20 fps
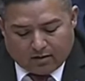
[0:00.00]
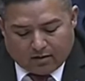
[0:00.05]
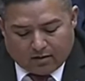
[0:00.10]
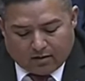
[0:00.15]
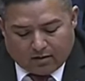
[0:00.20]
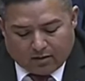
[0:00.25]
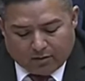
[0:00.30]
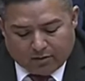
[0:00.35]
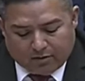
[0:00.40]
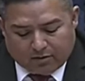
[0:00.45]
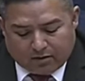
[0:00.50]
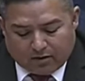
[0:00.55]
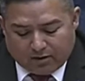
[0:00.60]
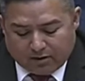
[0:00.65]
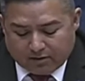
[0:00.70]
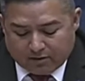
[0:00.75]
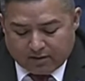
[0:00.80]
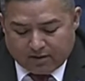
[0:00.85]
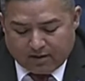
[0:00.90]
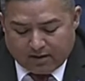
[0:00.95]
I was called
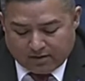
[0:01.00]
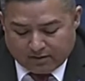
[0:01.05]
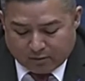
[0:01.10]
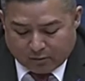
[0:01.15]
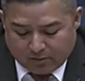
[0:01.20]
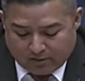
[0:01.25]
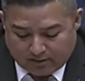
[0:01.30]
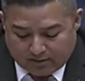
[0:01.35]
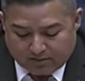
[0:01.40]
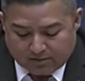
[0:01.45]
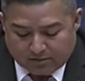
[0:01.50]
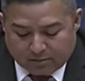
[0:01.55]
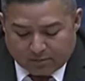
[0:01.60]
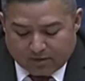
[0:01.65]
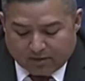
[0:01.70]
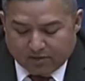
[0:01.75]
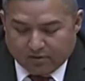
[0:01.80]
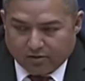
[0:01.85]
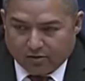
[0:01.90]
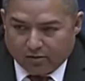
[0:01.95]
here today as a witness, but
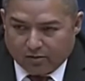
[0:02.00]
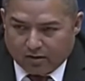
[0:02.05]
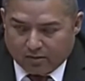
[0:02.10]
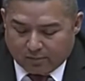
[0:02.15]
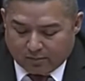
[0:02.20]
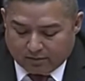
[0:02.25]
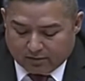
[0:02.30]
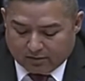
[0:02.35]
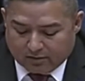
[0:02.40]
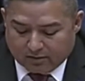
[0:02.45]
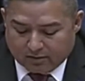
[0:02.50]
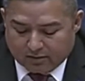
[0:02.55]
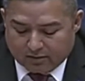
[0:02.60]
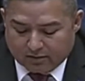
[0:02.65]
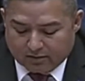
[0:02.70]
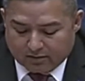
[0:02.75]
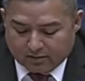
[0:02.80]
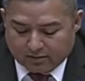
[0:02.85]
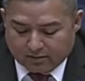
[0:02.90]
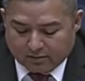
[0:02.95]
I showed up
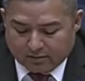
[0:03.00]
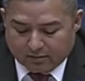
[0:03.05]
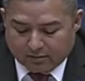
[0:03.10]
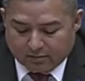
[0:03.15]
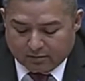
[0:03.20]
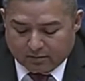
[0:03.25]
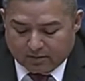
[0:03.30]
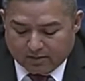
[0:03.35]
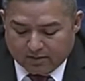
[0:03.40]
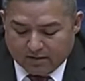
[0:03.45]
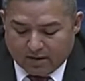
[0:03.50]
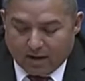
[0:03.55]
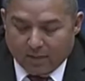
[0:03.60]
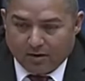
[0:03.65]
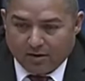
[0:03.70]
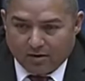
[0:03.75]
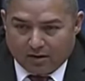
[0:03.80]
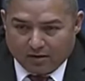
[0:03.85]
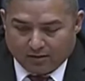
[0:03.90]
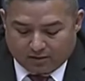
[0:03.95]
because I am
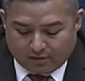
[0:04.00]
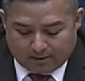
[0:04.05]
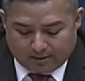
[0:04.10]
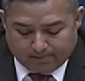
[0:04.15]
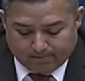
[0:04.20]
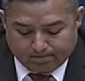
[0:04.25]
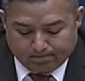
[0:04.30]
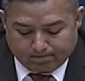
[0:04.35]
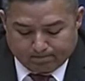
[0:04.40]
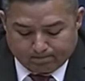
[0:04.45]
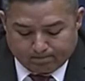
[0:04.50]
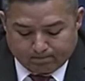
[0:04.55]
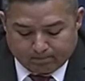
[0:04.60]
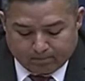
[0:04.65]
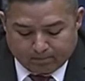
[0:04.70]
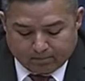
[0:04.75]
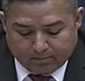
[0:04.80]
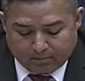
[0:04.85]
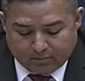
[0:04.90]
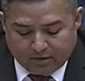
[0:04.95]
a doctor.
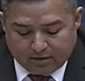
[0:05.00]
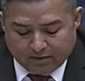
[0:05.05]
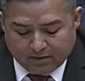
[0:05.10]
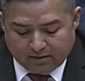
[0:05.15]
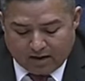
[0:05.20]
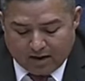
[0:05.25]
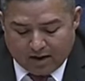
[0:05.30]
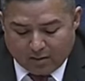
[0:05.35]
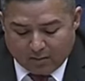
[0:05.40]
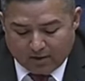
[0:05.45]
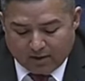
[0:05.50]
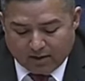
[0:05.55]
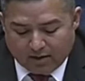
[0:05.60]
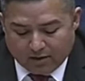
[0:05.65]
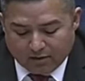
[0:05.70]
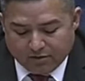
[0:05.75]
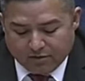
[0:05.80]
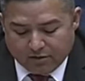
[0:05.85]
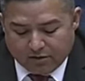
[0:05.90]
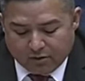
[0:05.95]
Because how many
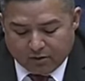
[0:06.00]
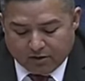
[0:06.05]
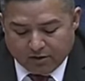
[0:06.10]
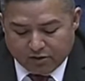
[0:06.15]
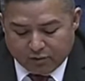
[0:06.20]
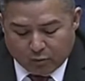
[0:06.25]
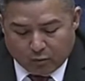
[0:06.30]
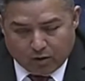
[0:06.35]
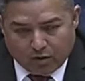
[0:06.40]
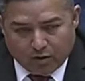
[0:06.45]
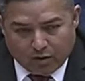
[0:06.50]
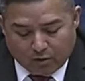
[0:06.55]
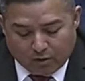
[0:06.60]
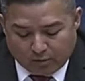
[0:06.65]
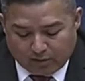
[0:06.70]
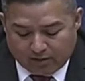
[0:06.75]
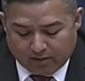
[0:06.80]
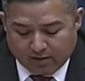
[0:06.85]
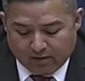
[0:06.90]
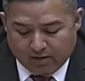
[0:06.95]
years ago I swore an
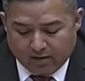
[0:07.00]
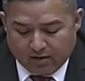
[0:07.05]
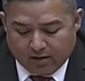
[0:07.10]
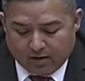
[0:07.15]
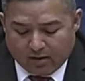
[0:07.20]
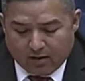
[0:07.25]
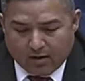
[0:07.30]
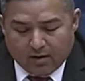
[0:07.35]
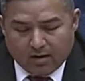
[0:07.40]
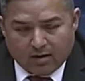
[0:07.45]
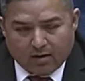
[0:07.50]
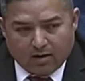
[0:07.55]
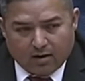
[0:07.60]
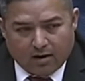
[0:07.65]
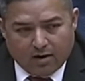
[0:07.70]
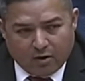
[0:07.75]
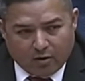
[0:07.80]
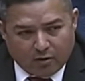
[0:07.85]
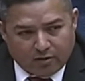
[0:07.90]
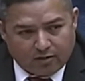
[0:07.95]
oath
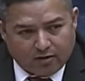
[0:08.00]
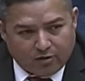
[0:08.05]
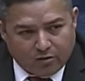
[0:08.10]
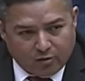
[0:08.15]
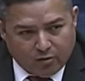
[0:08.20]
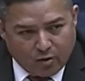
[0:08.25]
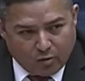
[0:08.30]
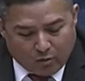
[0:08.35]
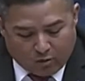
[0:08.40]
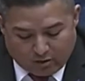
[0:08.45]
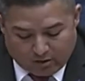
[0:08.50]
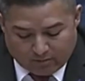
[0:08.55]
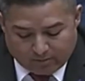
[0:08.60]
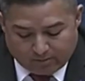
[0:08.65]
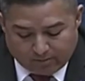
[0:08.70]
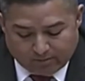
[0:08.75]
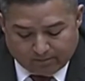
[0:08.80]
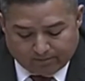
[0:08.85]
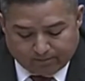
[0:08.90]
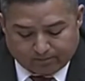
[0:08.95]
to do no
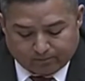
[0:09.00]
harm.